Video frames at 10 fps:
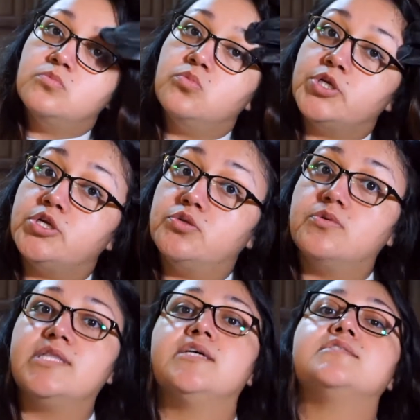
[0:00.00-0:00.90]
when you're
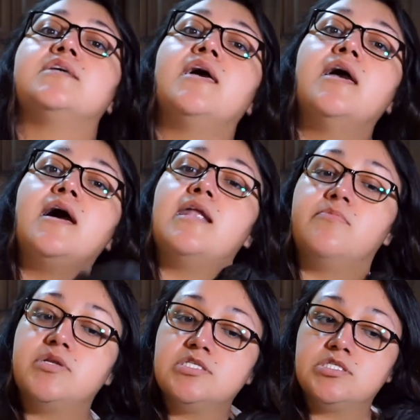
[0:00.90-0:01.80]
doing this. And I'm
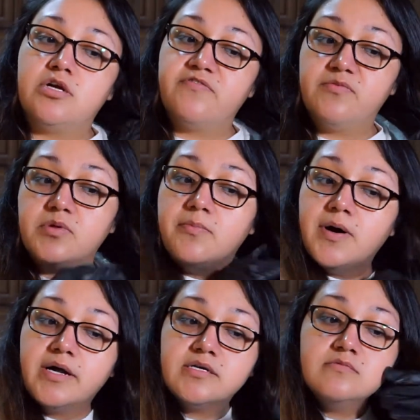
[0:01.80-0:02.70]
gonna start from the
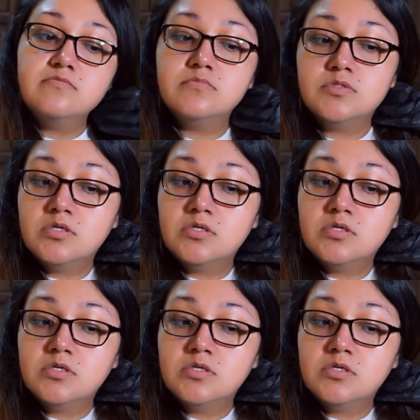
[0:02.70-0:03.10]
bottom